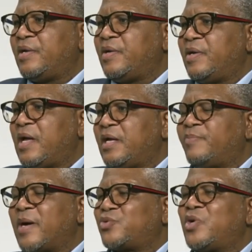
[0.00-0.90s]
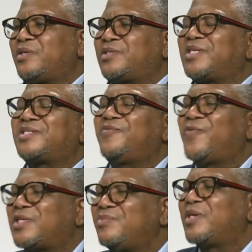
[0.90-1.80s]
It must not,
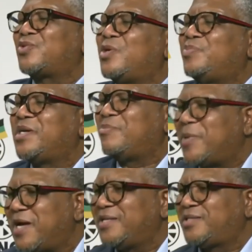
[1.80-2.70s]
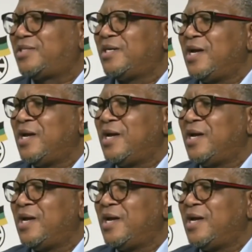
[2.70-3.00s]
60-40 must not be replaced